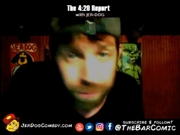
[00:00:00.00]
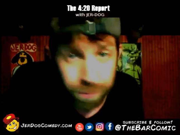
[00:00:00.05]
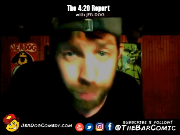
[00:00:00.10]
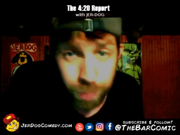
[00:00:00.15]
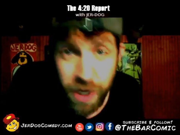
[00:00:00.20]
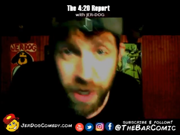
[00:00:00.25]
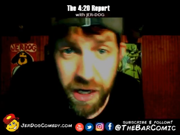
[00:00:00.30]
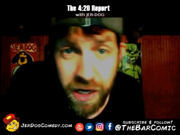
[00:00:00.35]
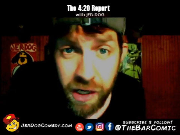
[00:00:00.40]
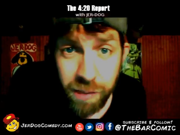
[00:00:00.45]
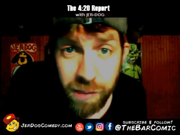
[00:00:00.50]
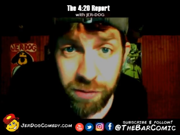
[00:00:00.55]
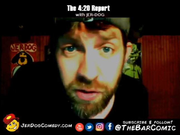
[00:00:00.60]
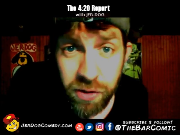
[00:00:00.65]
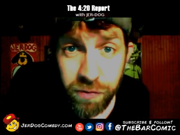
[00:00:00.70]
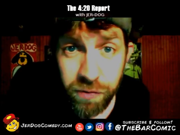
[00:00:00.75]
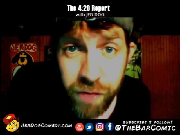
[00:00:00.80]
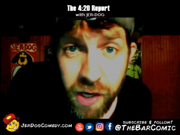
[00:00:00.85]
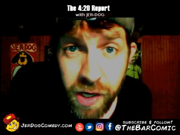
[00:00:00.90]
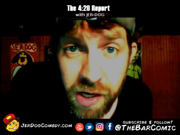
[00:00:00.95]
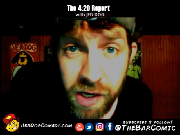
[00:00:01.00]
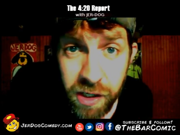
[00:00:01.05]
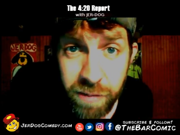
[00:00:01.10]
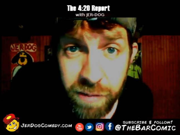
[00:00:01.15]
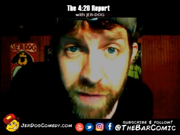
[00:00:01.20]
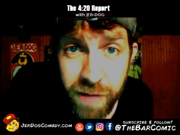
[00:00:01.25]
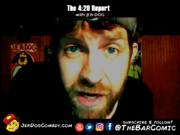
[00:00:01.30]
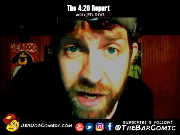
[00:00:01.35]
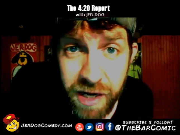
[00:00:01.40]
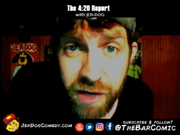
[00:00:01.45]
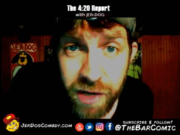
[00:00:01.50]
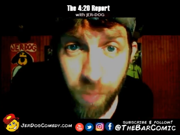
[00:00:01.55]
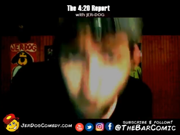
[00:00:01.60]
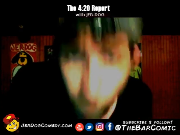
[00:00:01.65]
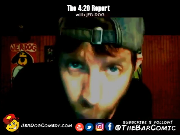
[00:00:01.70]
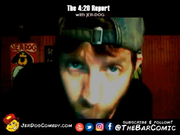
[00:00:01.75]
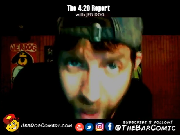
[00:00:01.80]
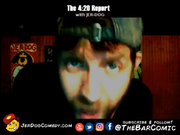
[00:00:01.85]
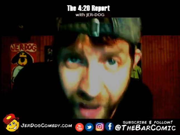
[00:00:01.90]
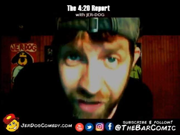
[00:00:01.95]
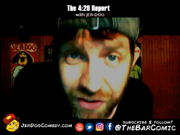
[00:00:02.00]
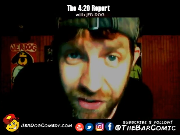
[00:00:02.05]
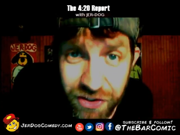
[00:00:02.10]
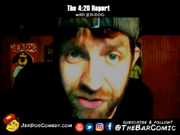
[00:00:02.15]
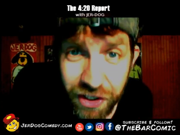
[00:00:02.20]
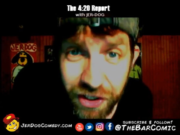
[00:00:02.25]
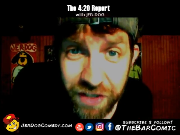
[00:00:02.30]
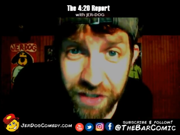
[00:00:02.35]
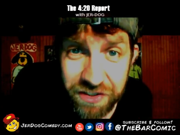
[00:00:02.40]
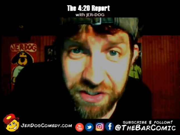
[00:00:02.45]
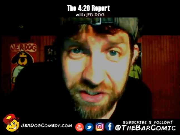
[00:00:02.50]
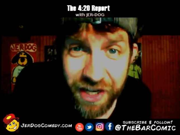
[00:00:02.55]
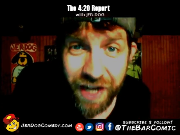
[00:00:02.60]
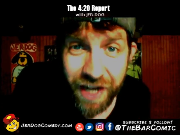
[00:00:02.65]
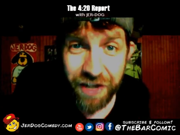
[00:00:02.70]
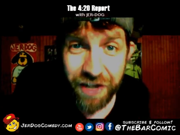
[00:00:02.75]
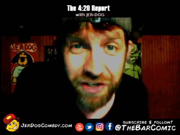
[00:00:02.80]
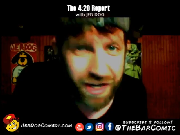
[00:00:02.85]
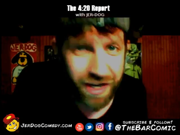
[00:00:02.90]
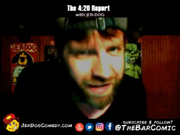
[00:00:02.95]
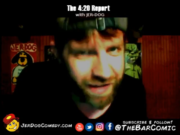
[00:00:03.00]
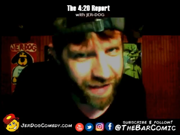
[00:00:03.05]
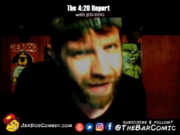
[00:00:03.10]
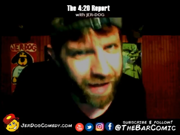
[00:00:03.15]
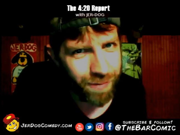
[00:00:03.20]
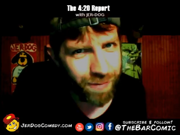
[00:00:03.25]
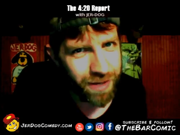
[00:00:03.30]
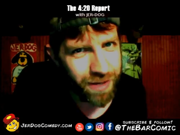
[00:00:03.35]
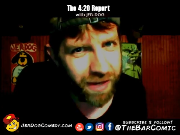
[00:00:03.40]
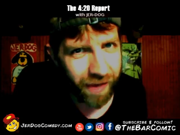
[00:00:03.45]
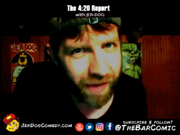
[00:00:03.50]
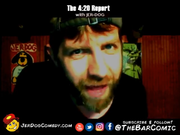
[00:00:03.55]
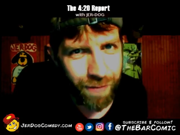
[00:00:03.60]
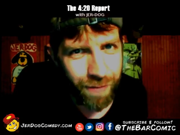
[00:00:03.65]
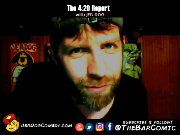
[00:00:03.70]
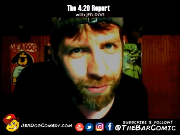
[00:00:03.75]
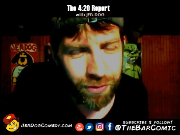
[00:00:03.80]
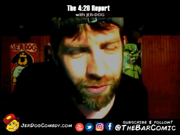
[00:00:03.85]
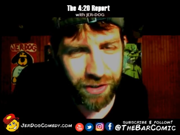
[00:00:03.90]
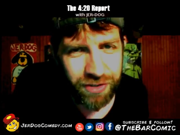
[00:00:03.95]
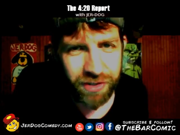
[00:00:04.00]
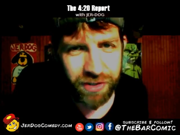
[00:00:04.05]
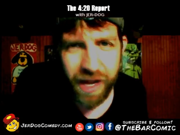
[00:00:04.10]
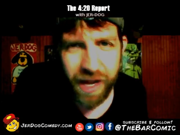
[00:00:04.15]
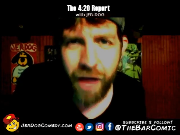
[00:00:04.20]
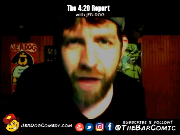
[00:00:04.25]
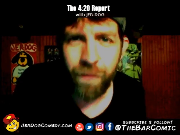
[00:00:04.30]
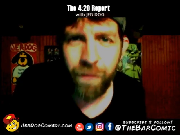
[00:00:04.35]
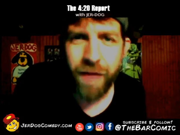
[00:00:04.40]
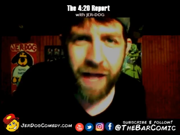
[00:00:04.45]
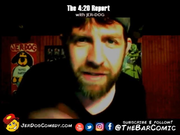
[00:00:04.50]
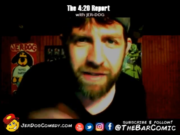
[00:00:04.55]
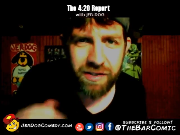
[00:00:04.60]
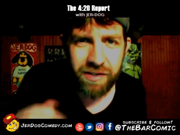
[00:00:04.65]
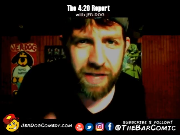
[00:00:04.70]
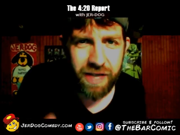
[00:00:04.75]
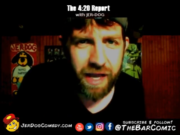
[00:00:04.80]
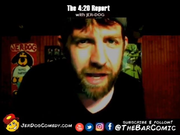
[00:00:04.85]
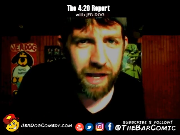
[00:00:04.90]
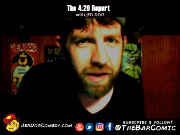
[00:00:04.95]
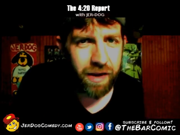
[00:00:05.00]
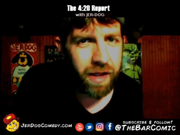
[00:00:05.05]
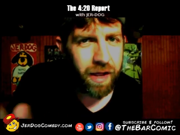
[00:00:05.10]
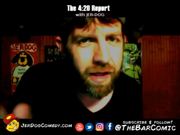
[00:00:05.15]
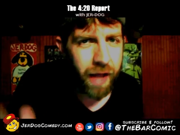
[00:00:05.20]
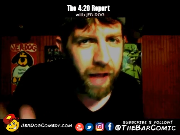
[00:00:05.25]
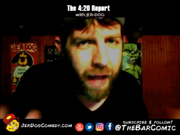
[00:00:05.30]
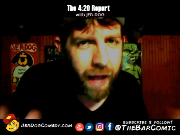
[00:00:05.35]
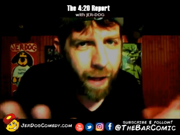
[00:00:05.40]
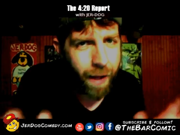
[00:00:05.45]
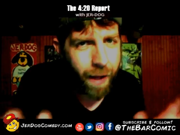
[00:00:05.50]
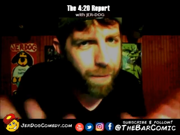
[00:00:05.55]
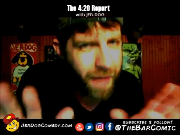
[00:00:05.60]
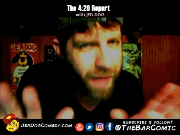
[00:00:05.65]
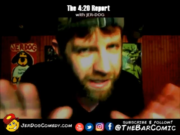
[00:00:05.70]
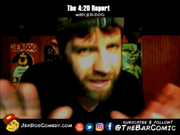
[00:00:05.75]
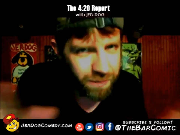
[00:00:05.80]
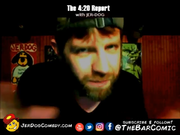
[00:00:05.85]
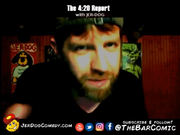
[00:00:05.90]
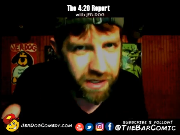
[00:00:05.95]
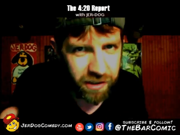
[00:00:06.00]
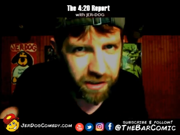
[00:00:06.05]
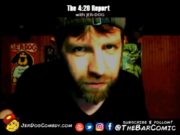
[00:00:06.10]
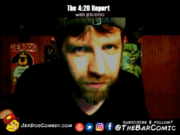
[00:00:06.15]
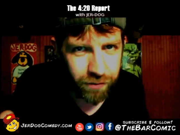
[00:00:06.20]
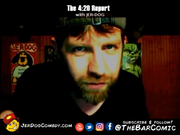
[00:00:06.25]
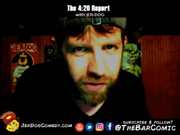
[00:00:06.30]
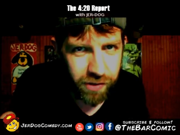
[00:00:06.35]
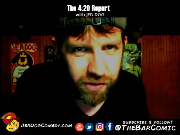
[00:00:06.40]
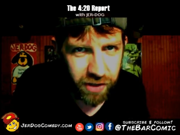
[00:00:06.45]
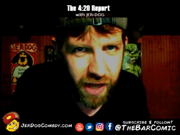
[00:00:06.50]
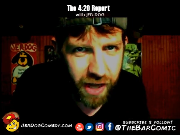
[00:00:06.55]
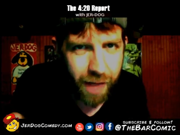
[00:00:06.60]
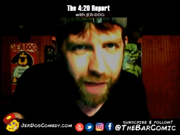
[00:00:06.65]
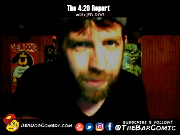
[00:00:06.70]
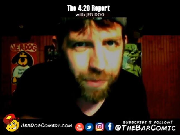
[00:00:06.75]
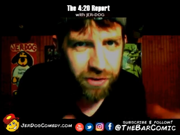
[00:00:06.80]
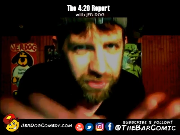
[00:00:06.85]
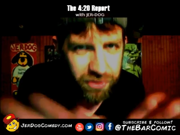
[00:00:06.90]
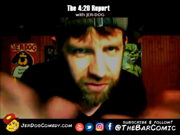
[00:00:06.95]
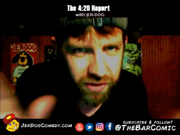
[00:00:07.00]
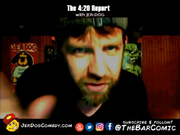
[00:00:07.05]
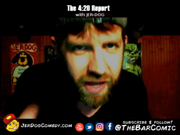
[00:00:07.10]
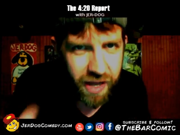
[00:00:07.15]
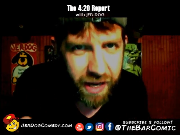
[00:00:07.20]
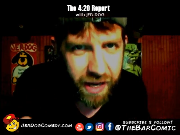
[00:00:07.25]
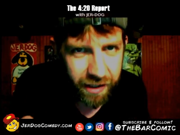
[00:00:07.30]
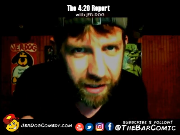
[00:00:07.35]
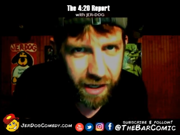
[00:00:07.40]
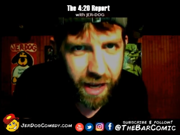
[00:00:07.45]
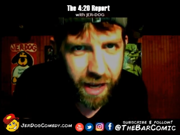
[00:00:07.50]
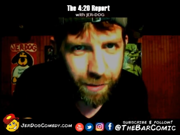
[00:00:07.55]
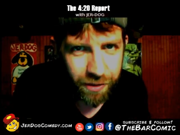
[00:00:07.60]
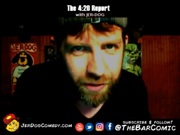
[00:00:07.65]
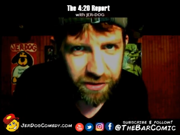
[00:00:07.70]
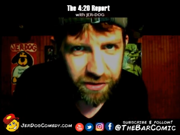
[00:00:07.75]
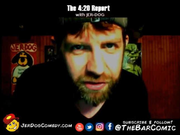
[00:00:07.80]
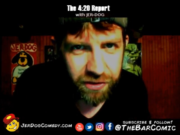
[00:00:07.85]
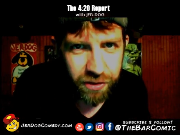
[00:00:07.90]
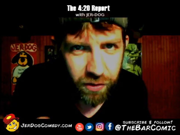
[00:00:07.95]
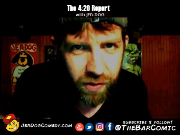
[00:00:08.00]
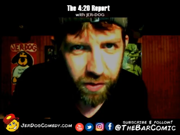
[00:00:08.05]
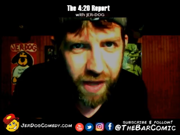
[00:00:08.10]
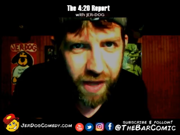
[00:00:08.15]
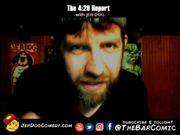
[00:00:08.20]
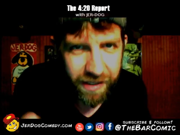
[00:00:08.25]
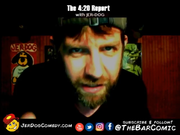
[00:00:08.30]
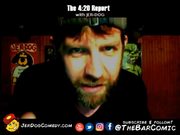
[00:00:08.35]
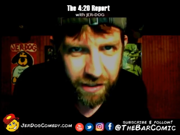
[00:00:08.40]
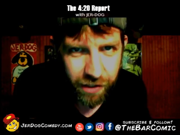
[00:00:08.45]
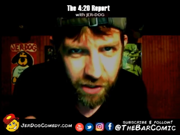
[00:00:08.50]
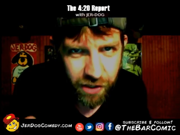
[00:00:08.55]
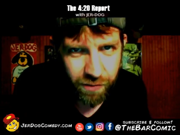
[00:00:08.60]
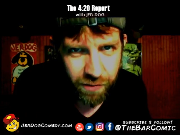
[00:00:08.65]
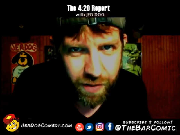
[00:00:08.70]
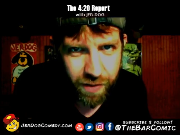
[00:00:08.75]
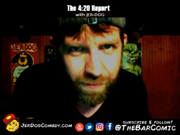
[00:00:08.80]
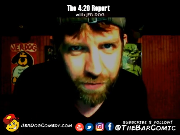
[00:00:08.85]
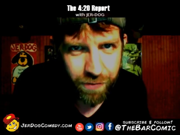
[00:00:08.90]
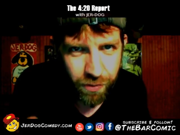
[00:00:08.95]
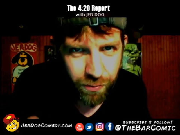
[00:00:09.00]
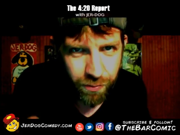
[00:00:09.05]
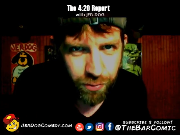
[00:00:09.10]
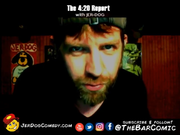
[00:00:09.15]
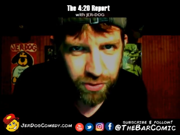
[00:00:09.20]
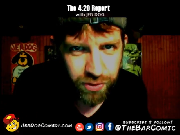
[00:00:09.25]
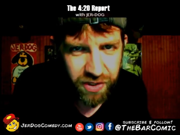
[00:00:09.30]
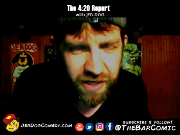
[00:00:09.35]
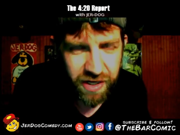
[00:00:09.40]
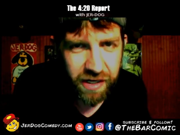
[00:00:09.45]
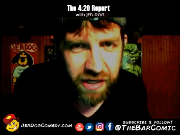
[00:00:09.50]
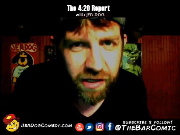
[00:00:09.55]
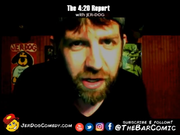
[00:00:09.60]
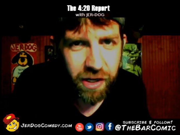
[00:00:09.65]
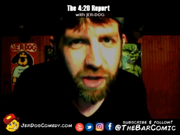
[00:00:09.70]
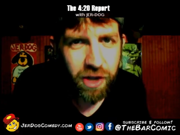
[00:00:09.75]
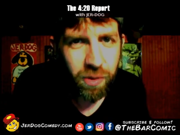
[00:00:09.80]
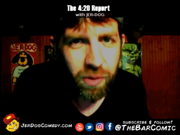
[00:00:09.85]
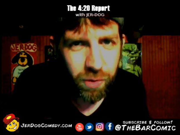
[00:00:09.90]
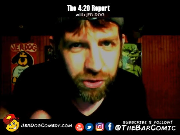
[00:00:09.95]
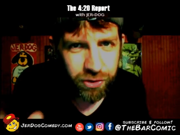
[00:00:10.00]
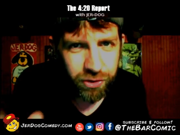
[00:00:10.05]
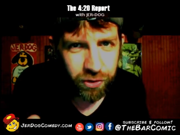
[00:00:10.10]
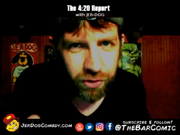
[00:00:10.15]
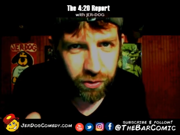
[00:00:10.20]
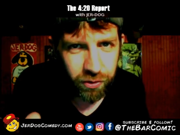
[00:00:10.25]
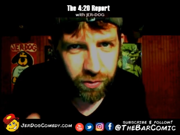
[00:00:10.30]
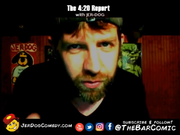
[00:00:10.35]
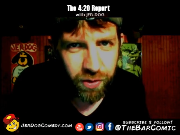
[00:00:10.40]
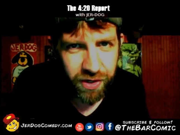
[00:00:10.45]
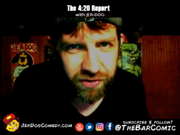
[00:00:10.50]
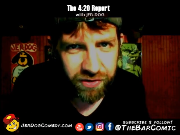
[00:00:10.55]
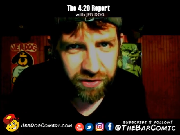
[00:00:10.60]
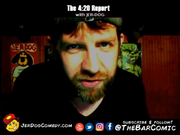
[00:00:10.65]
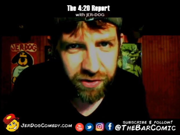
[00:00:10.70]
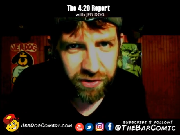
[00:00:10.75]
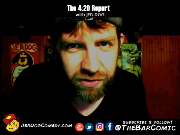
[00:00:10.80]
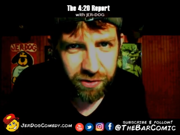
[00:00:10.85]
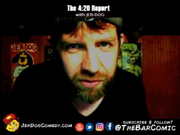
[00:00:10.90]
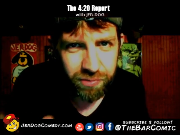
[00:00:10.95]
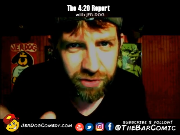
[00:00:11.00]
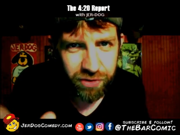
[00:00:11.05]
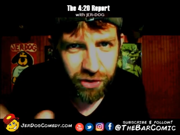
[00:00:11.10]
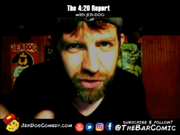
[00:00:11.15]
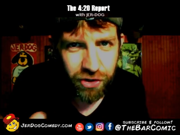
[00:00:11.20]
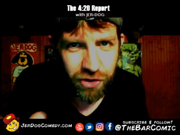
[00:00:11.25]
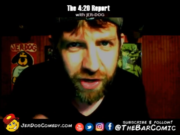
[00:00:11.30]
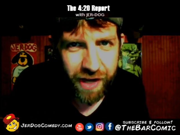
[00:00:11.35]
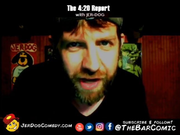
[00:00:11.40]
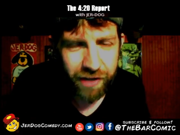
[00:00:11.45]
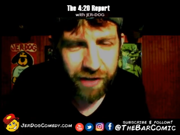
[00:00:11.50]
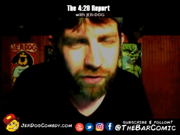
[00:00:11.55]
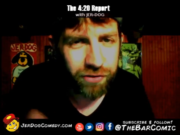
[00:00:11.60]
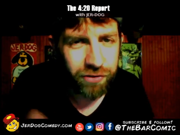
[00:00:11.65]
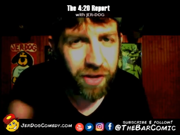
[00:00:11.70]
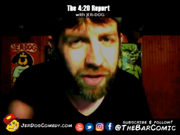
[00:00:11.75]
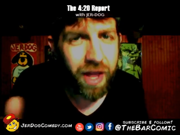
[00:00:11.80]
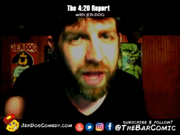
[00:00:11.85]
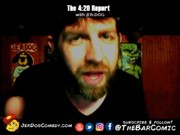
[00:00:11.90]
Bring it up to the fucking comedian while he's on stage. That'll be a lot more interesting. Now, that said, I'm not speaking for other comics. There's a lot of comics that don't like you to interrupt their routine with your criticisms and your heckles.